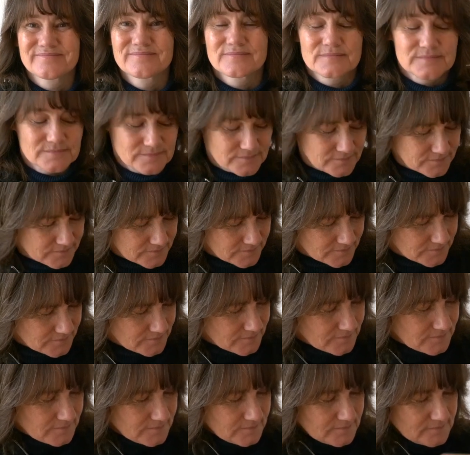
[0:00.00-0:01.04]

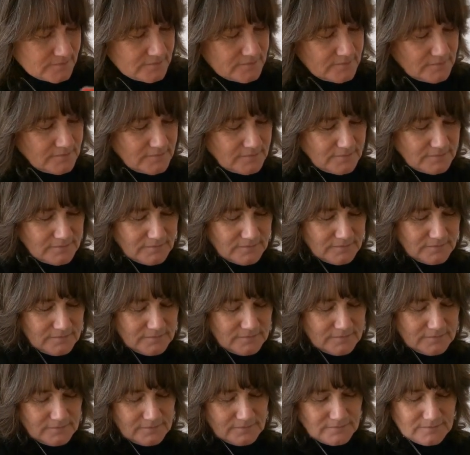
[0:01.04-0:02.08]

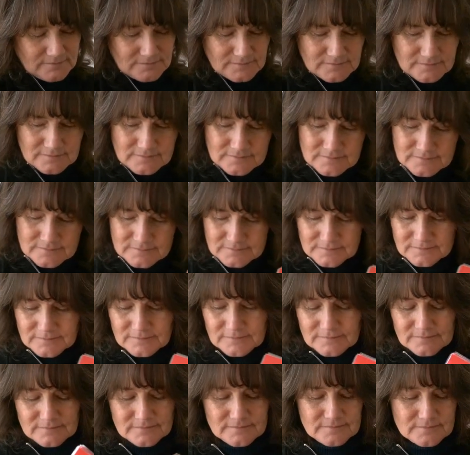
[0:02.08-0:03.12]

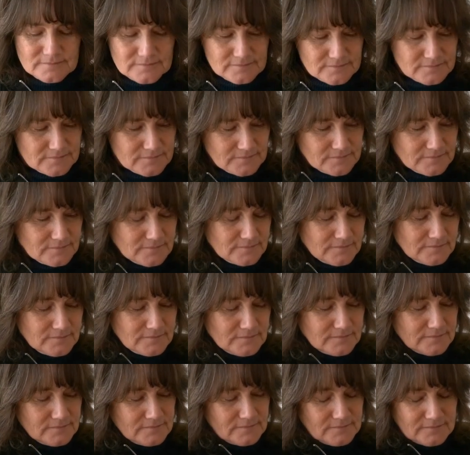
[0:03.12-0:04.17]

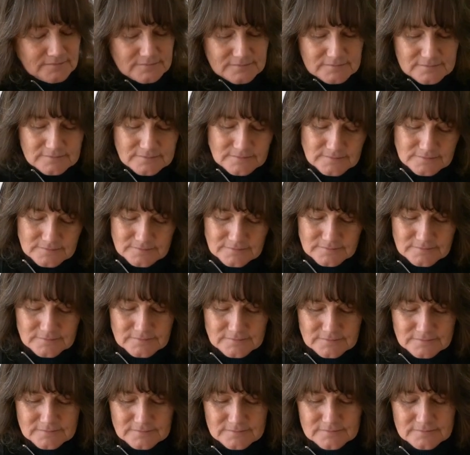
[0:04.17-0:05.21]

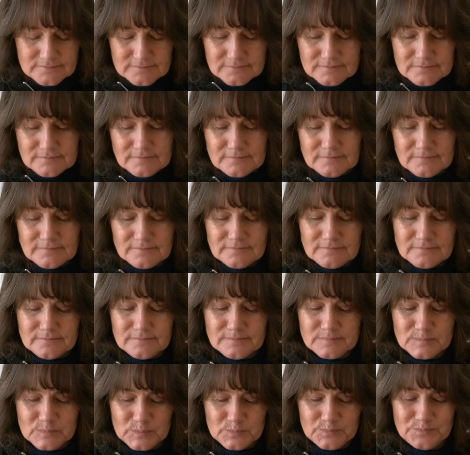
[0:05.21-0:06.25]

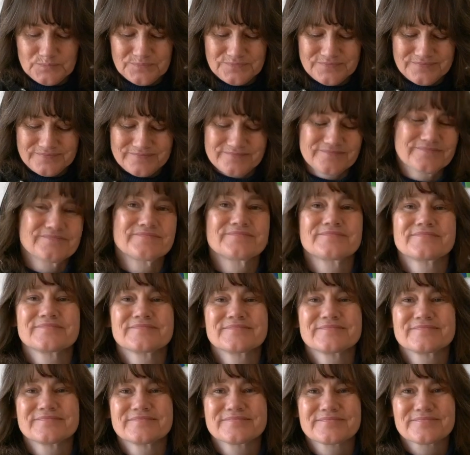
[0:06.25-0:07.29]

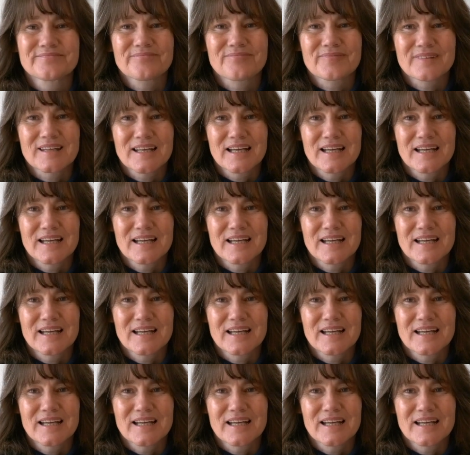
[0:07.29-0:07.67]
Nothing is said.